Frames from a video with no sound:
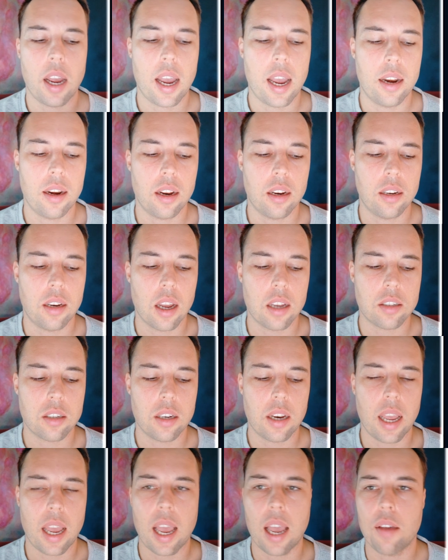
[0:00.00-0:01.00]
and
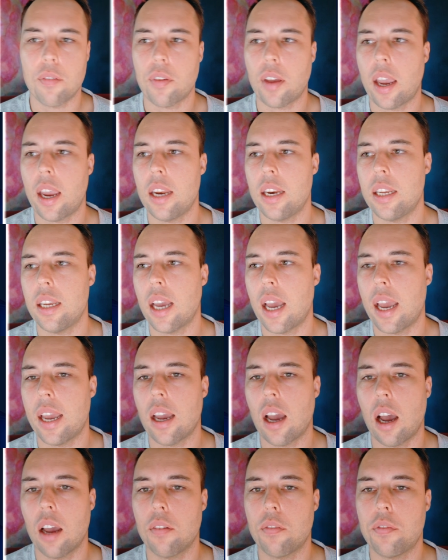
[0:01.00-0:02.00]
doesn't have any
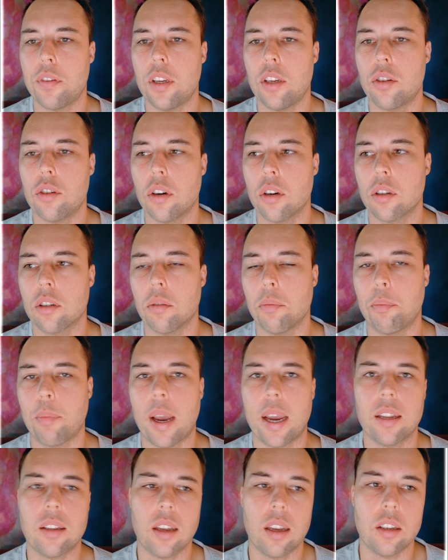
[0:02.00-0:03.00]
AI features
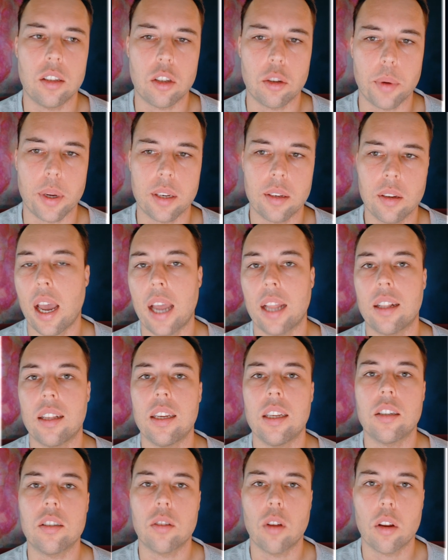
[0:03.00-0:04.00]
baked into it, at
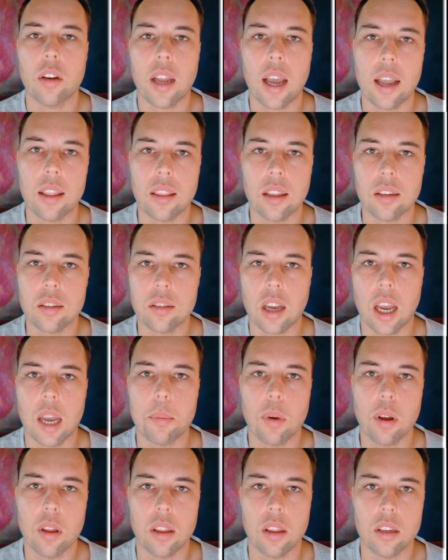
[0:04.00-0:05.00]
least not at the
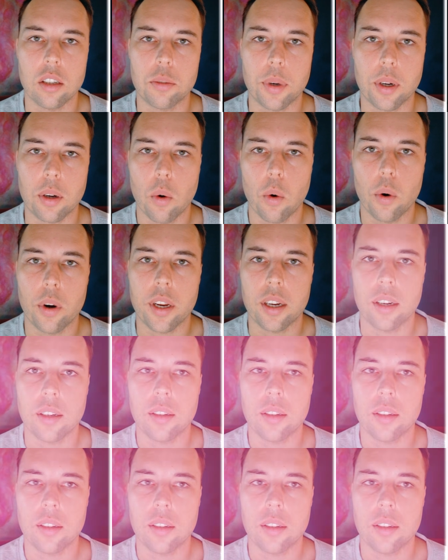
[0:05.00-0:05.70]
time of this recording.